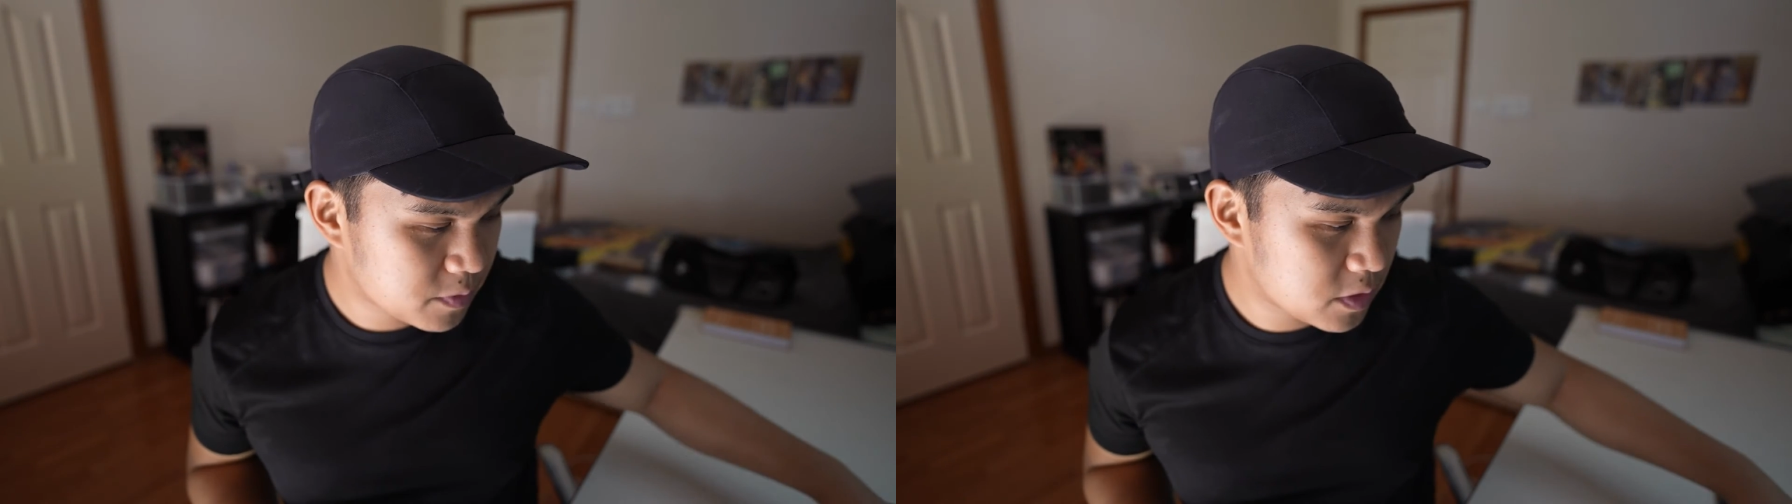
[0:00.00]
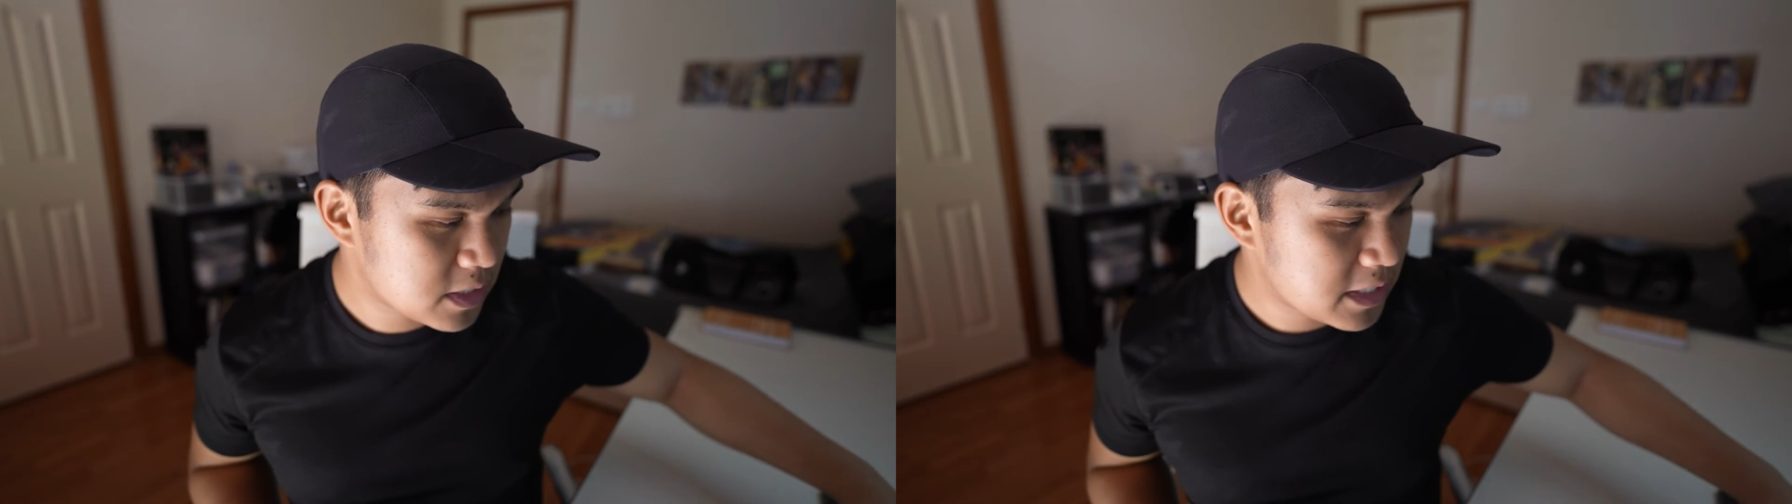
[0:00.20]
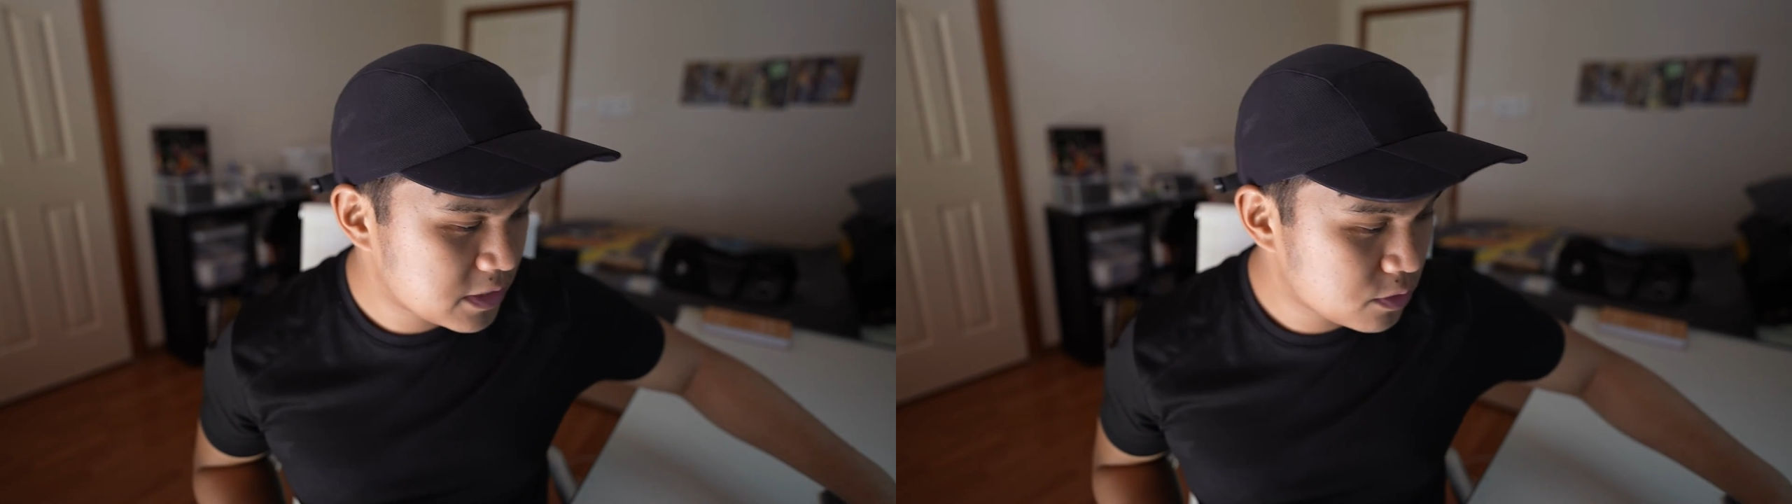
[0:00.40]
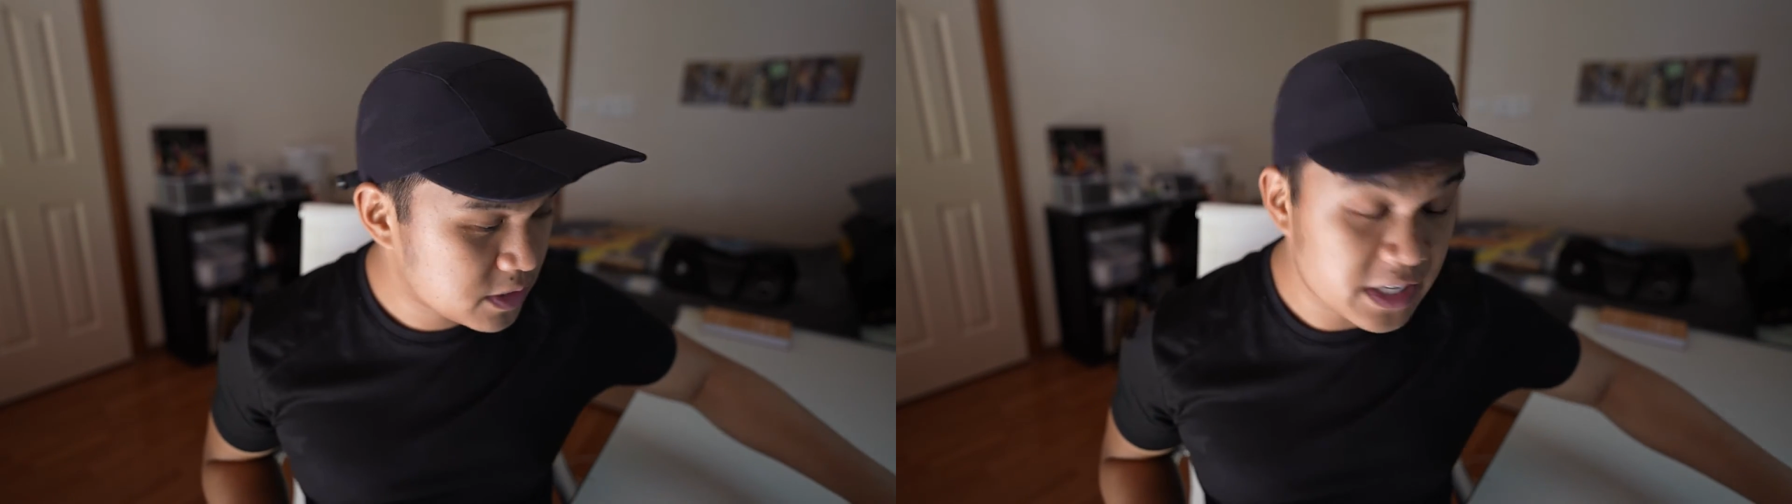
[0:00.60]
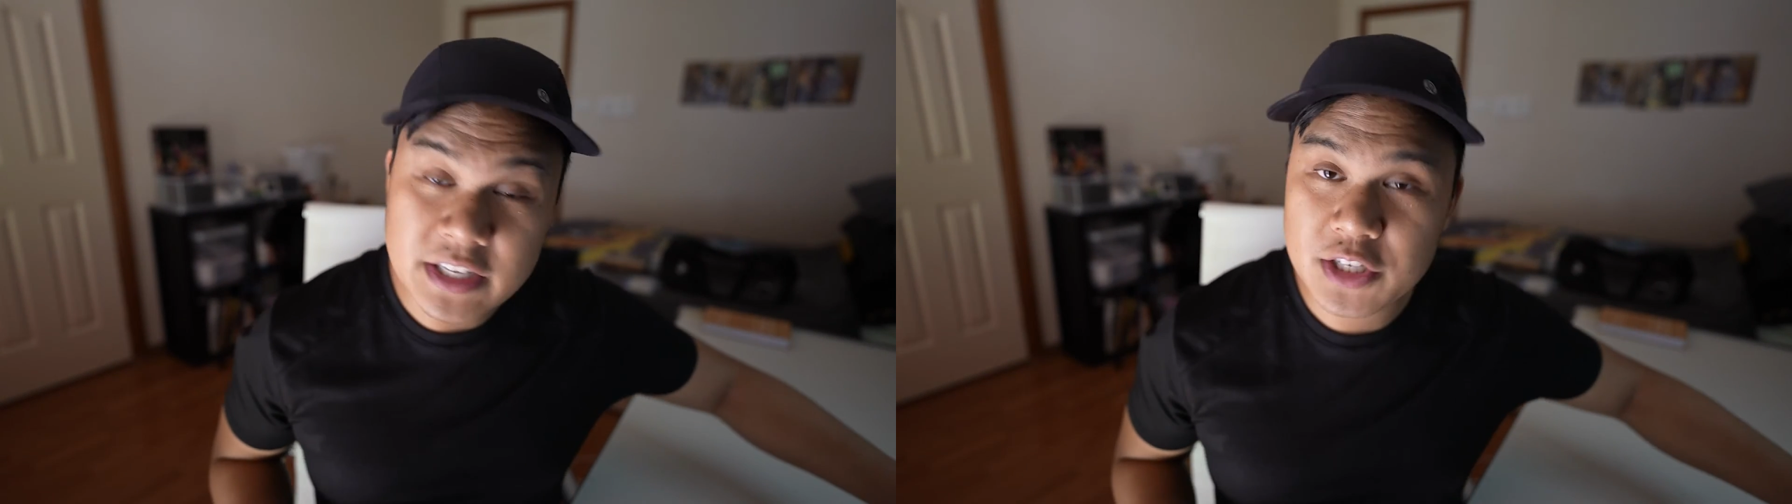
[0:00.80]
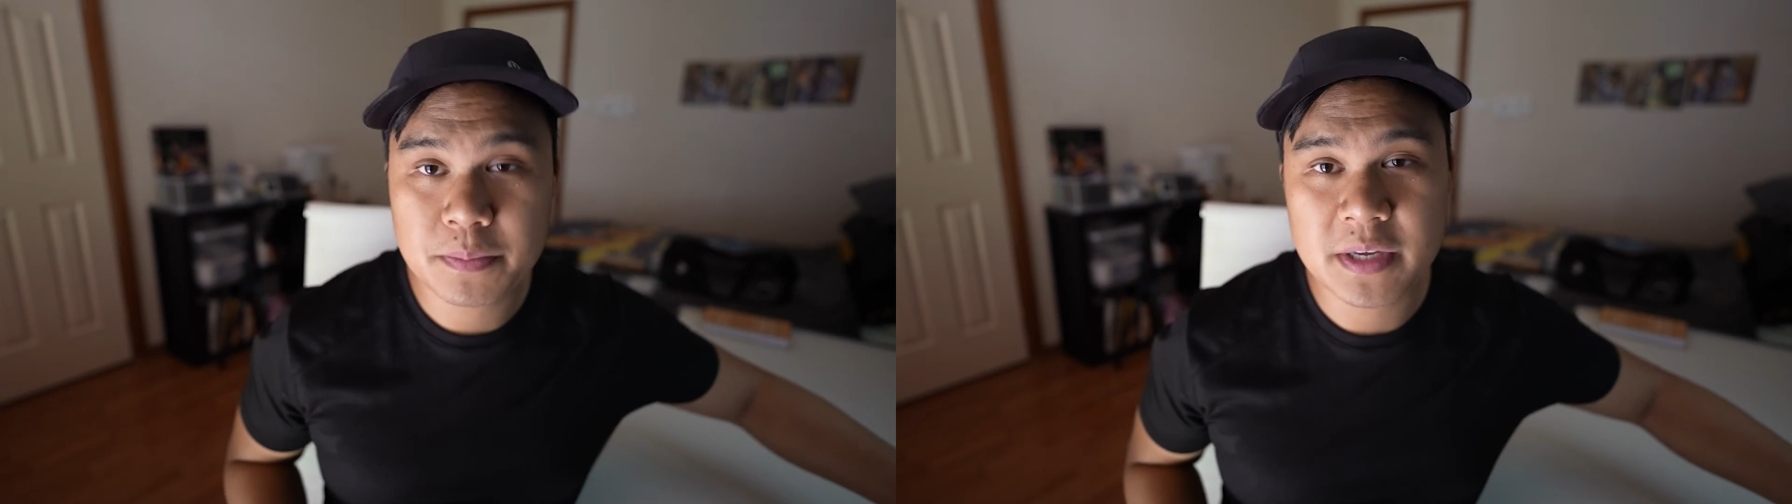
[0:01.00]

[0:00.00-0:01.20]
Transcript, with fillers: because I still teach